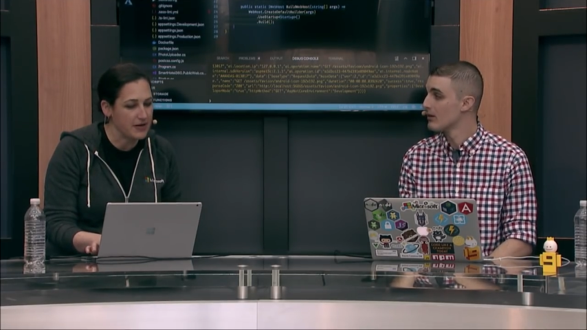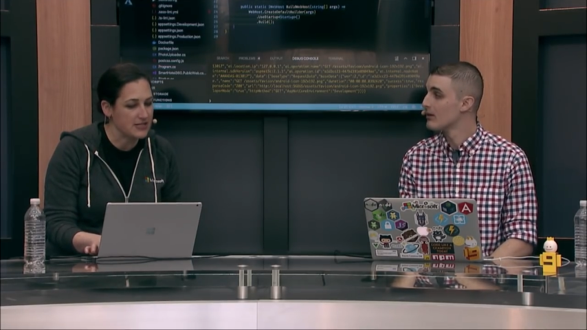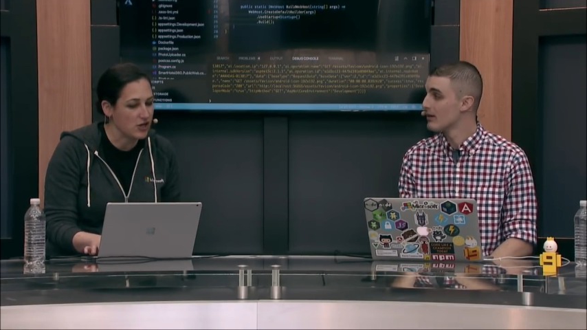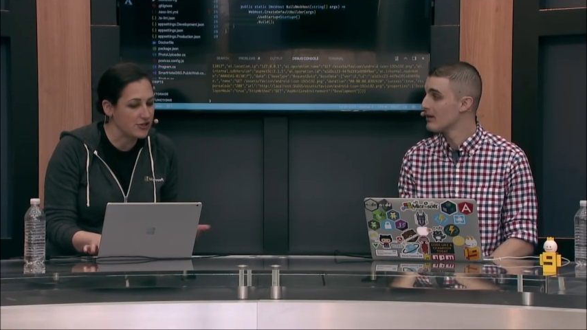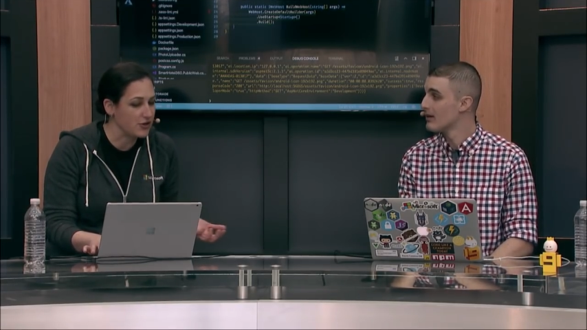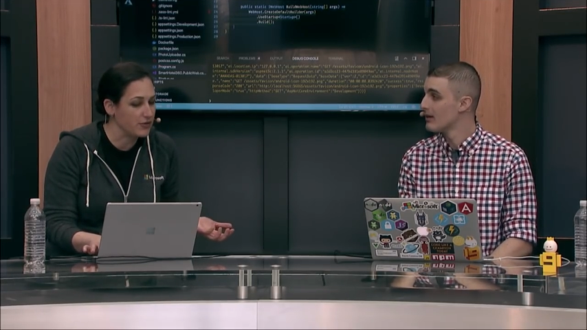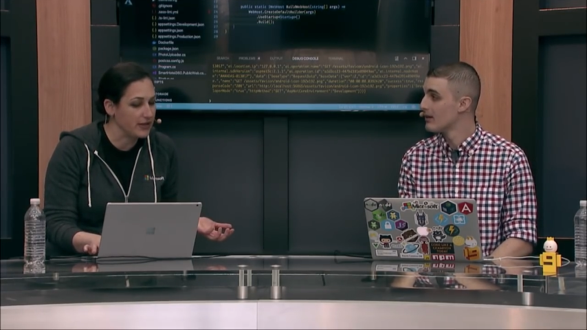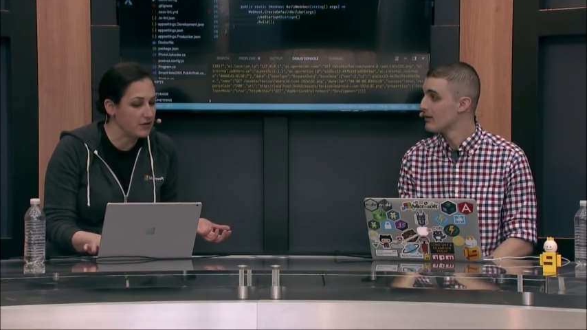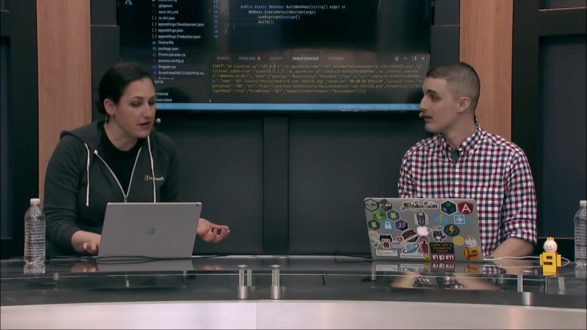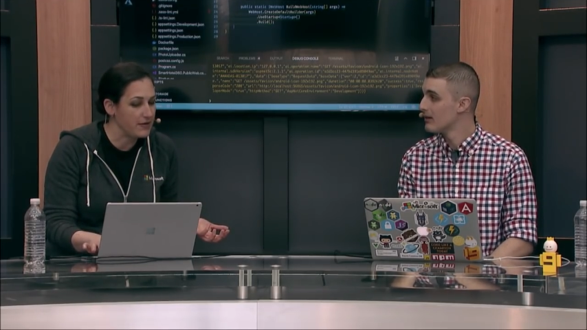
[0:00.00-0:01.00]
Speaker 1: but it's also a
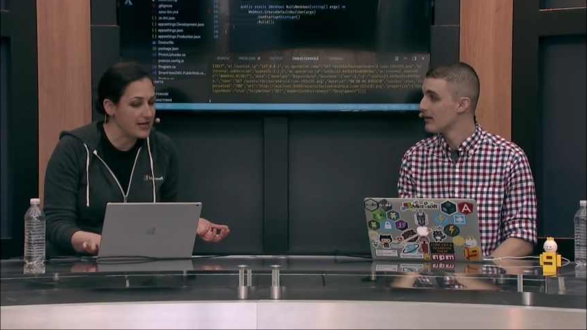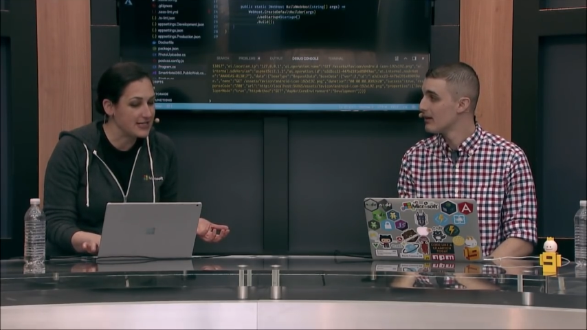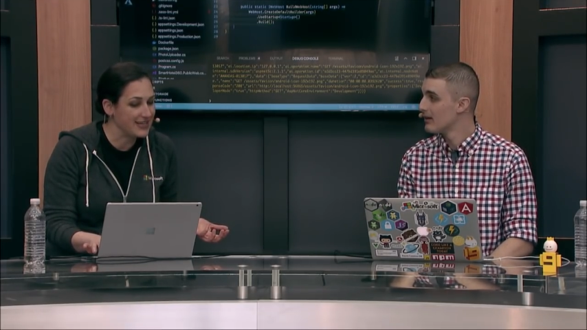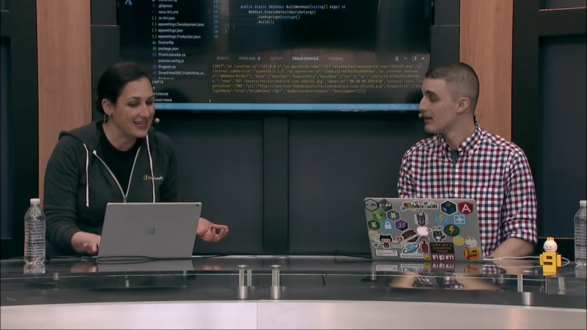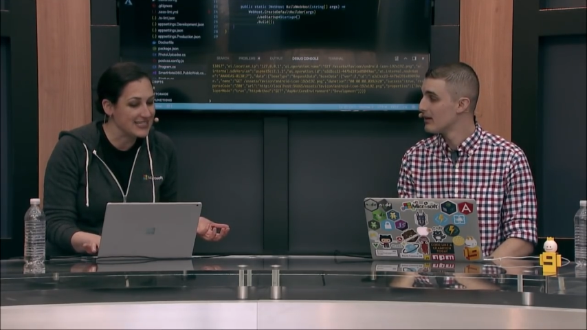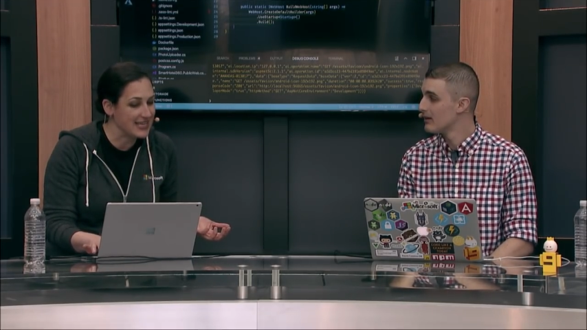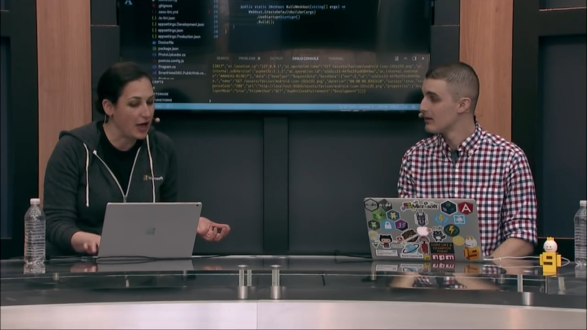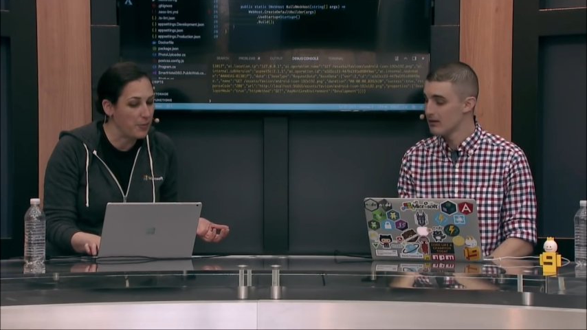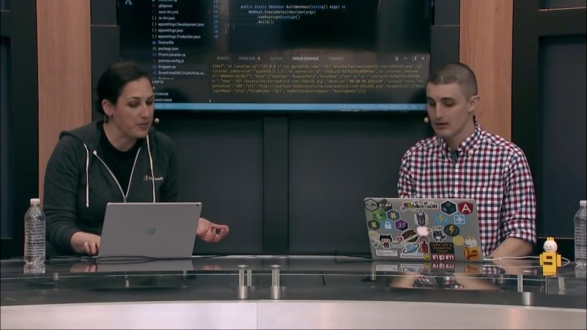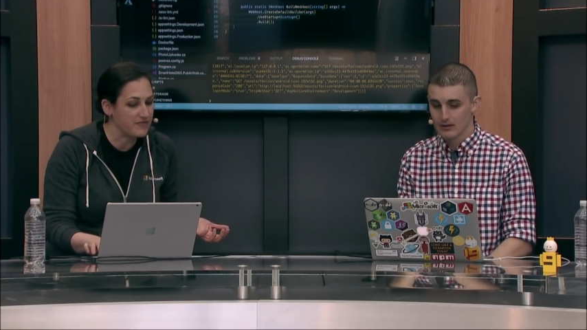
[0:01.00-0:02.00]
really great way to enlist the
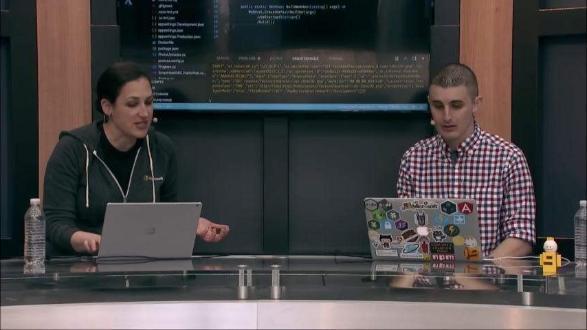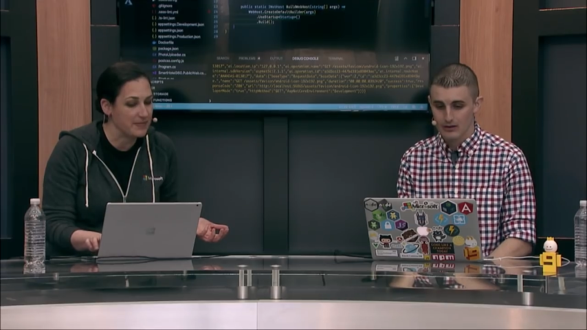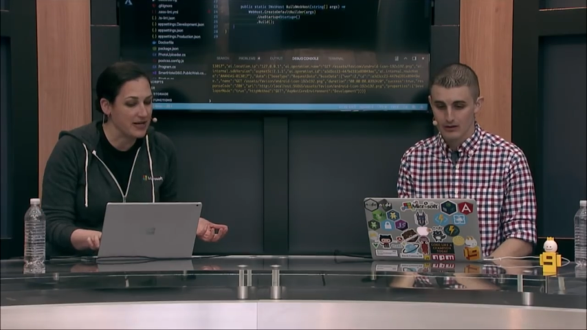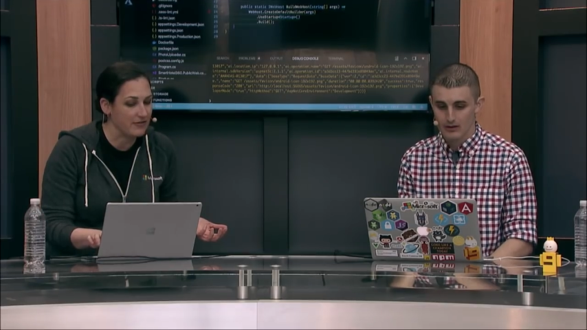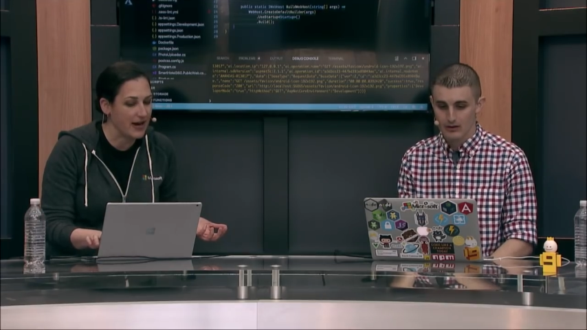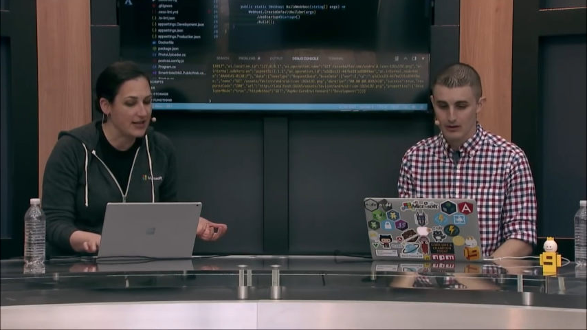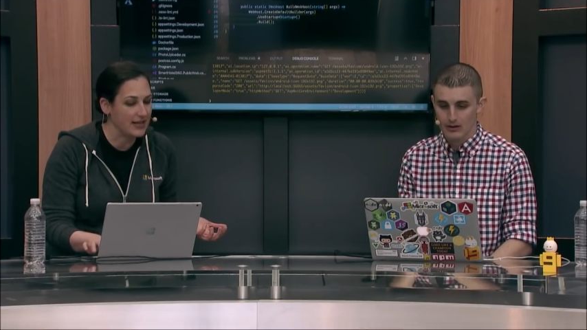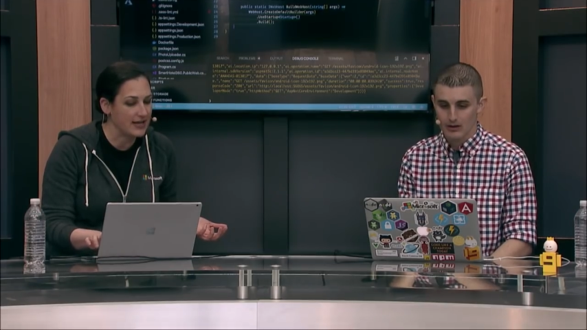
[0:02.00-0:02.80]
help with somebody, right?